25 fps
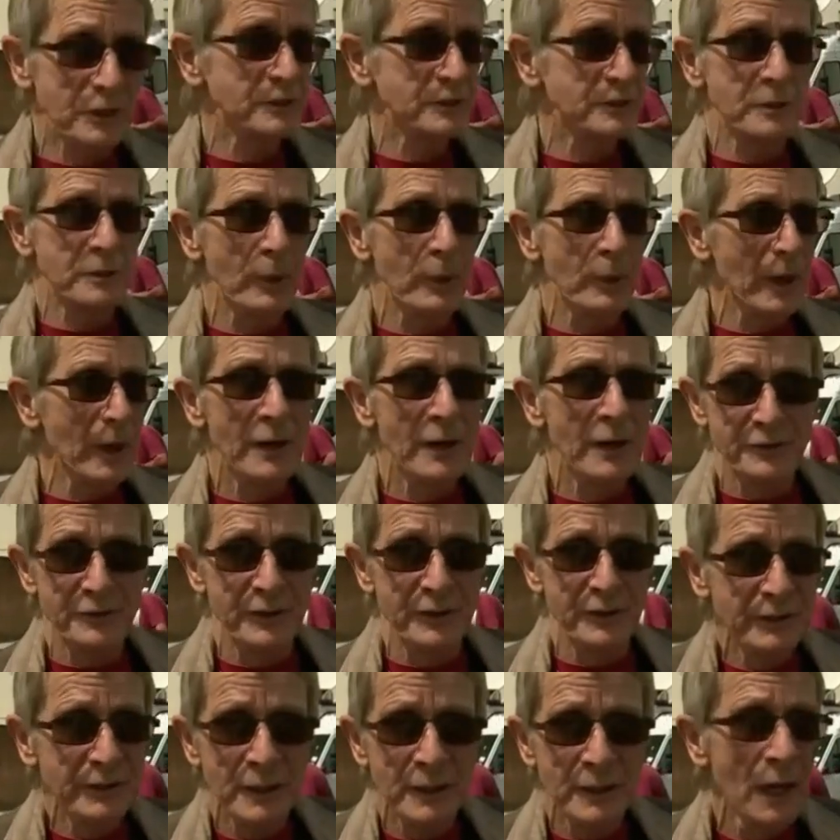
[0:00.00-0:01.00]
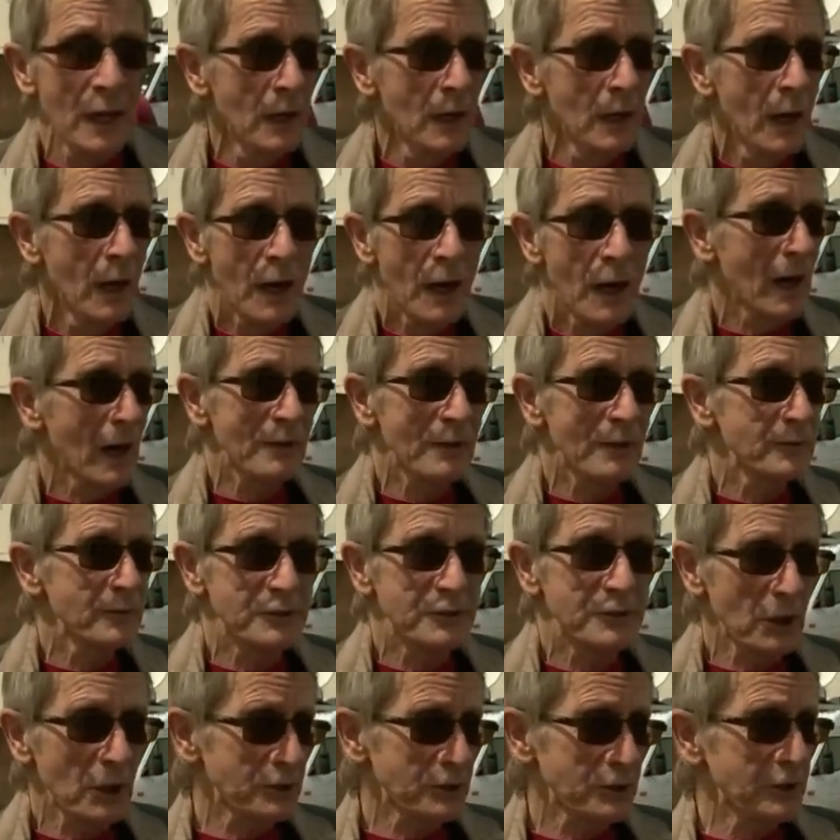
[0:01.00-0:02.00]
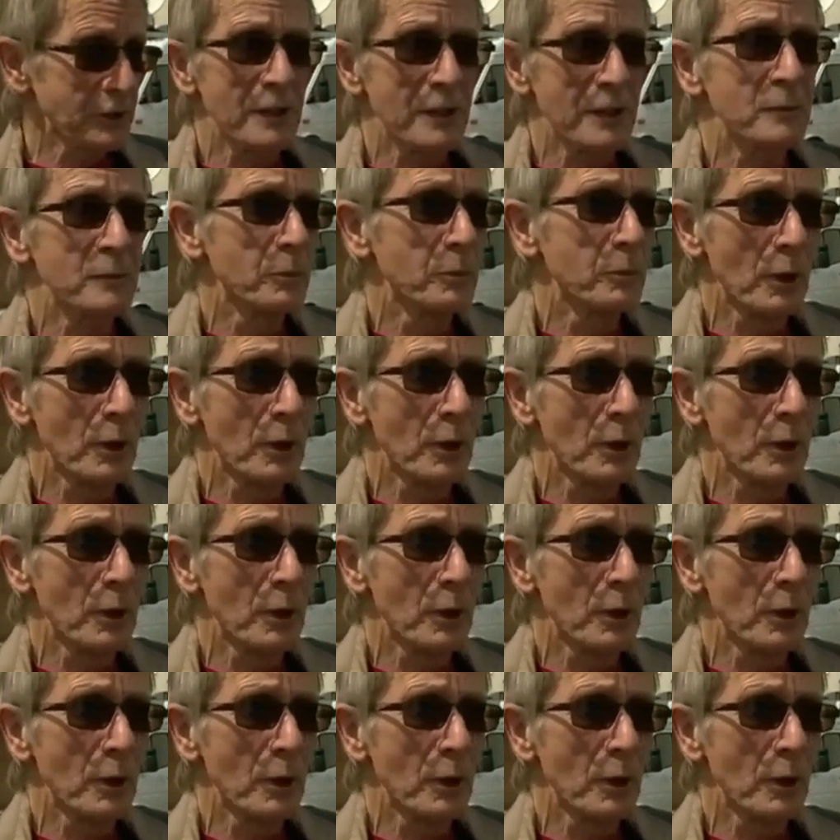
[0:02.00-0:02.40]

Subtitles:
the Blair thing, I haven't touched it.